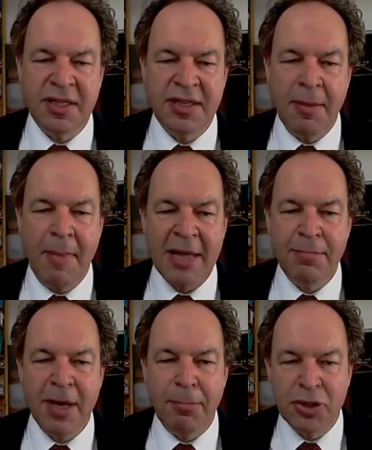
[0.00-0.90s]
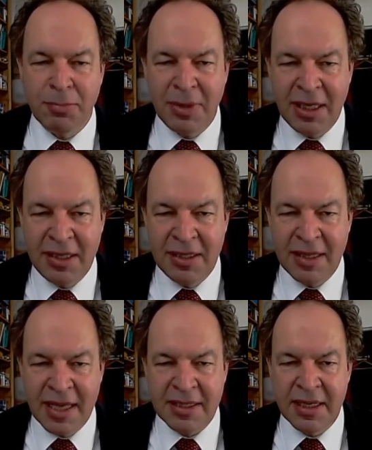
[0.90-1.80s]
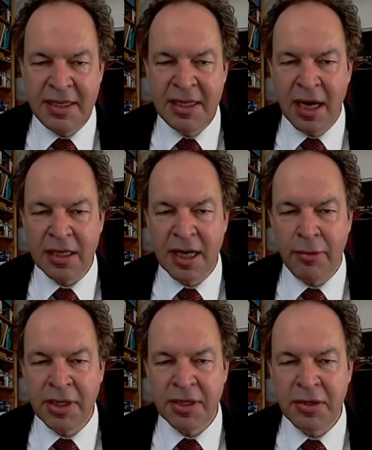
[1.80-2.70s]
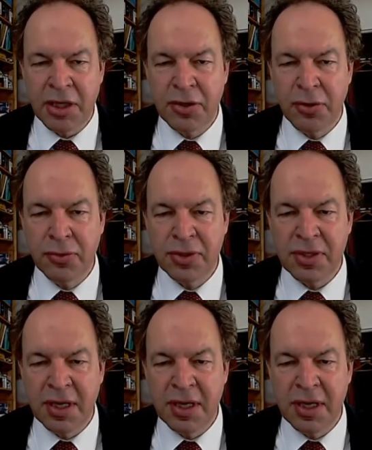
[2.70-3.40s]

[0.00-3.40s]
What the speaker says: There might be a possibility that here a current not goes